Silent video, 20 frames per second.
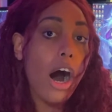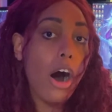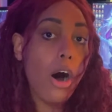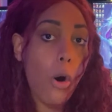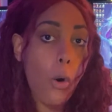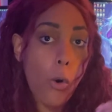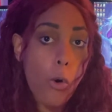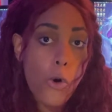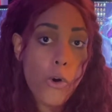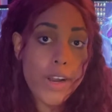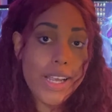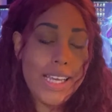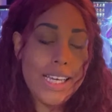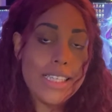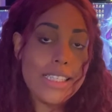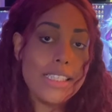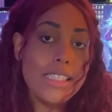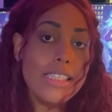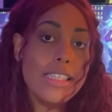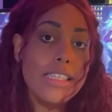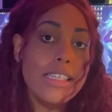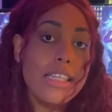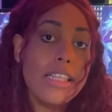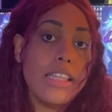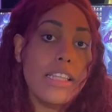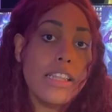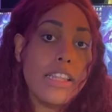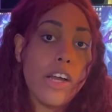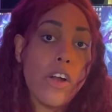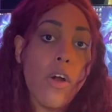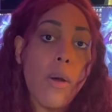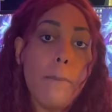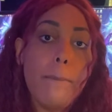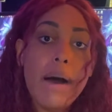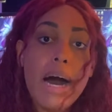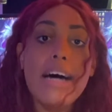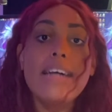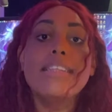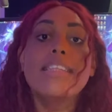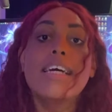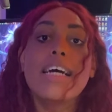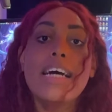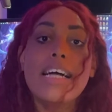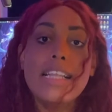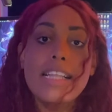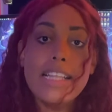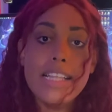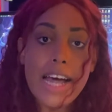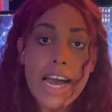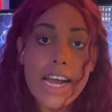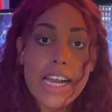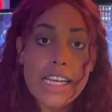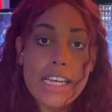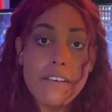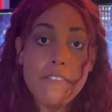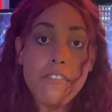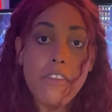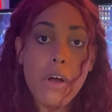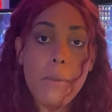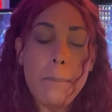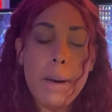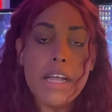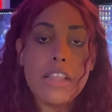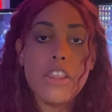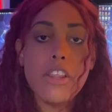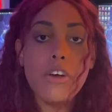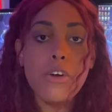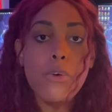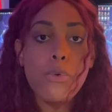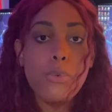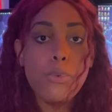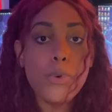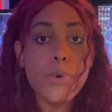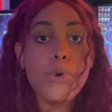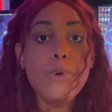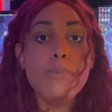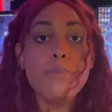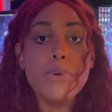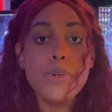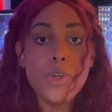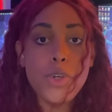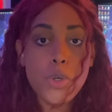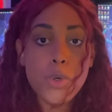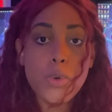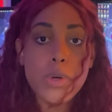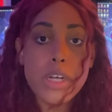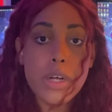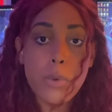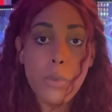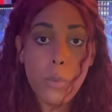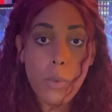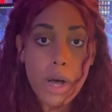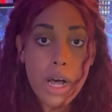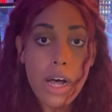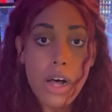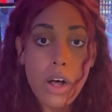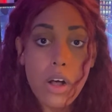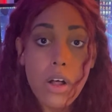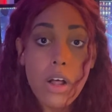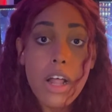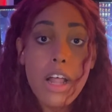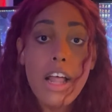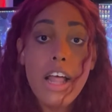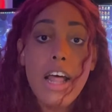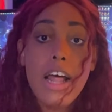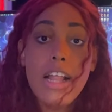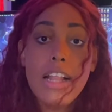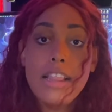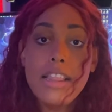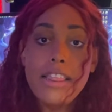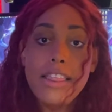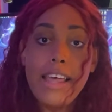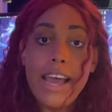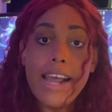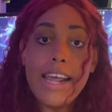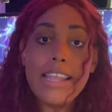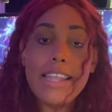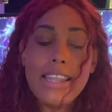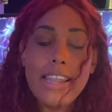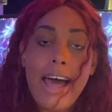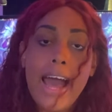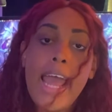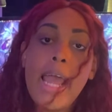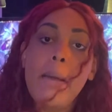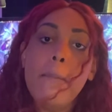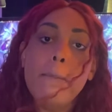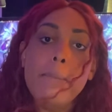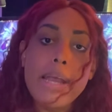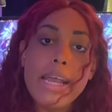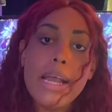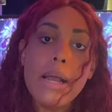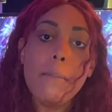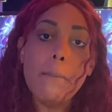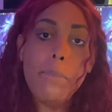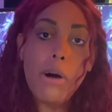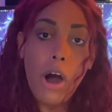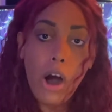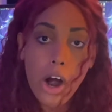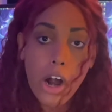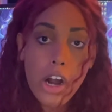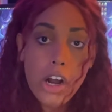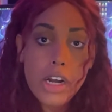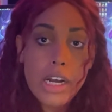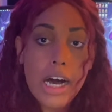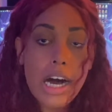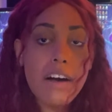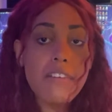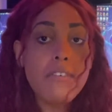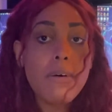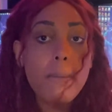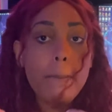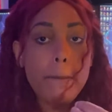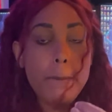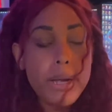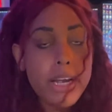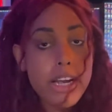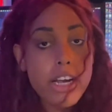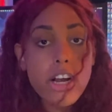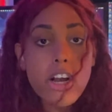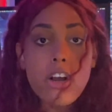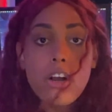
oriented. They're about the collective, they're about the group doing well. They like being part of a bigger